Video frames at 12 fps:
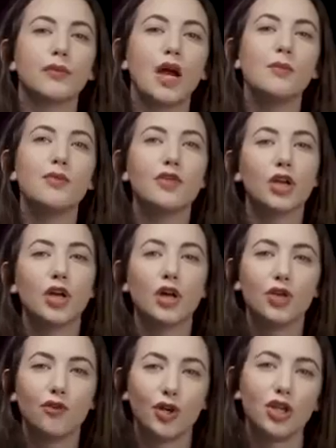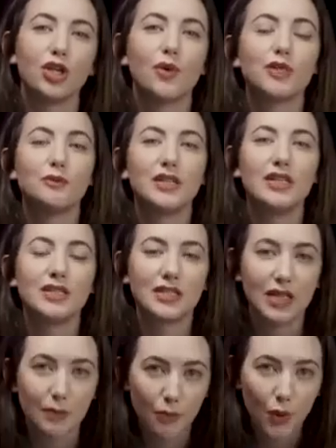And moving along, you've got a
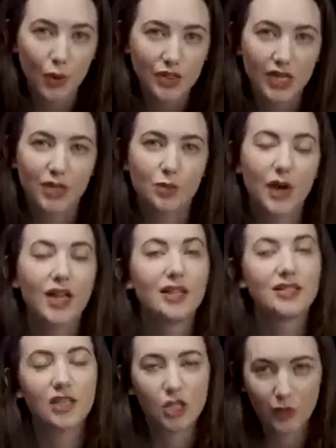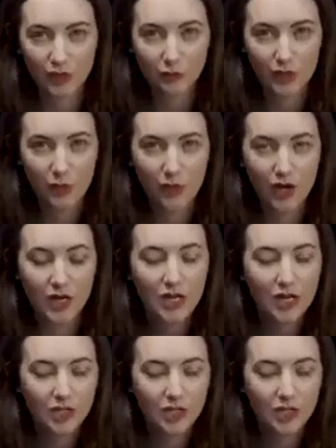USB-C port as well as a USB one.